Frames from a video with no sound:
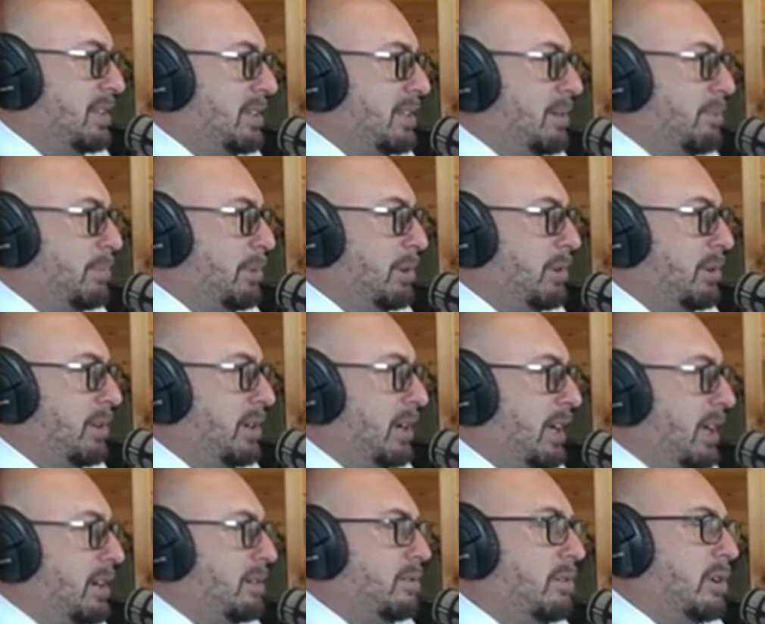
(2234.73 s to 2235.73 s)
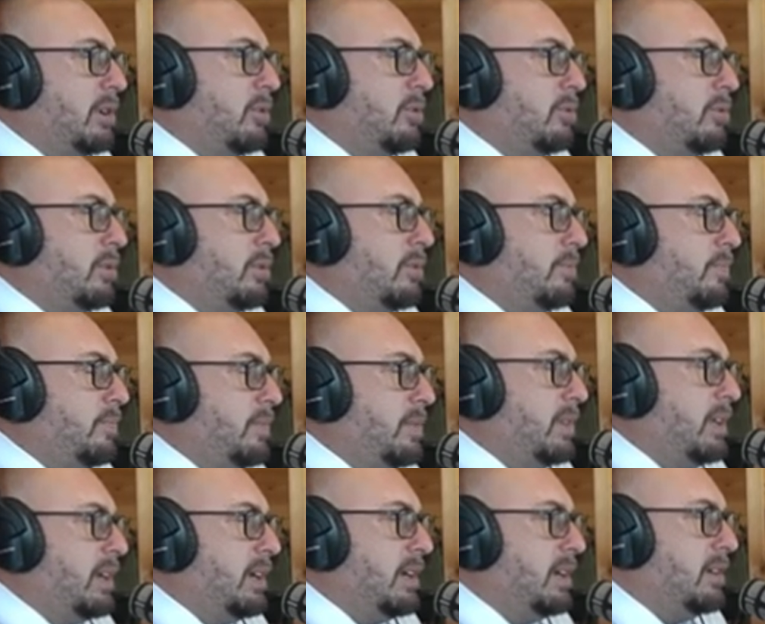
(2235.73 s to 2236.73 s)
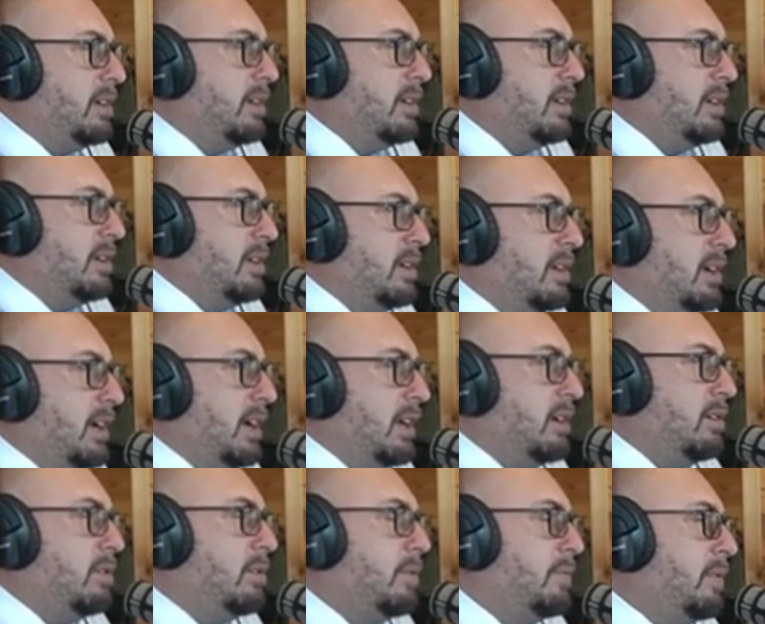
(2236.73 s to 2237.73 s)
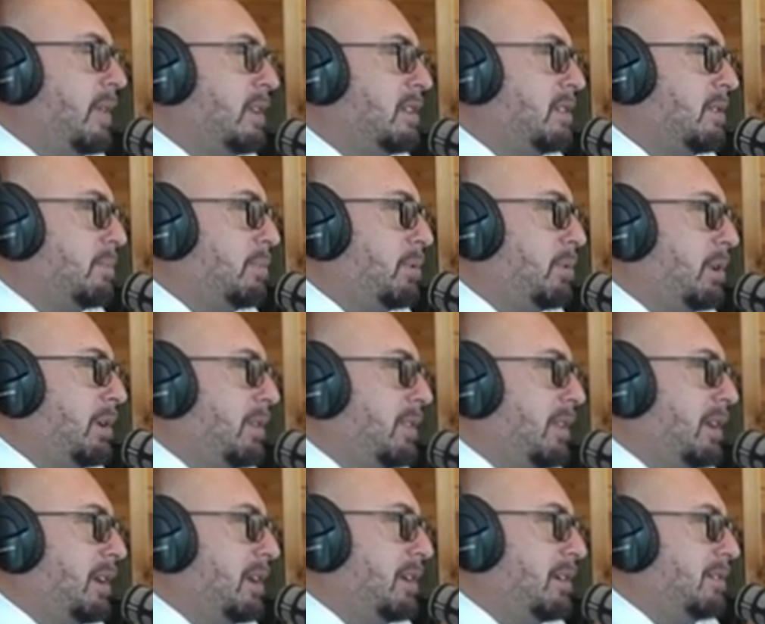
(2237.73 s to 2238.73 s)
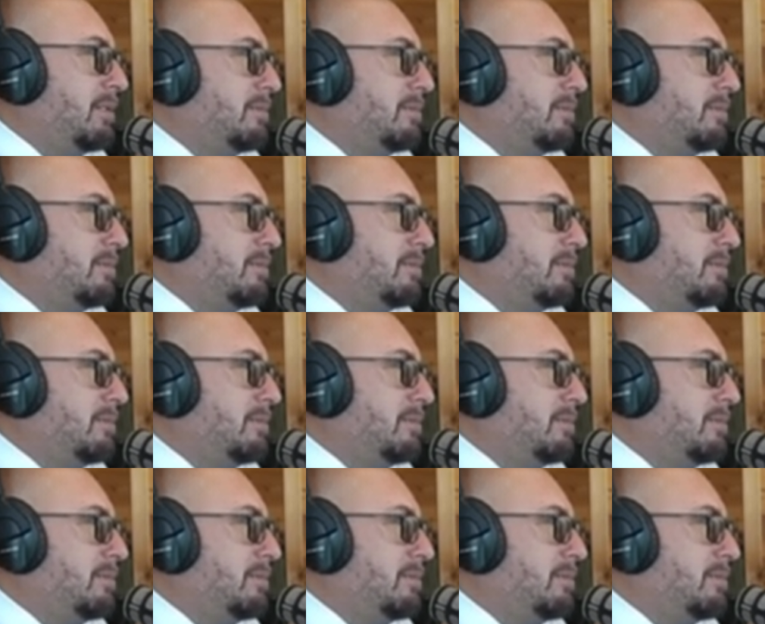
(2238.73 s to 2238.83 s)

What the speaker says: simpler. And I don't know if that's the point that it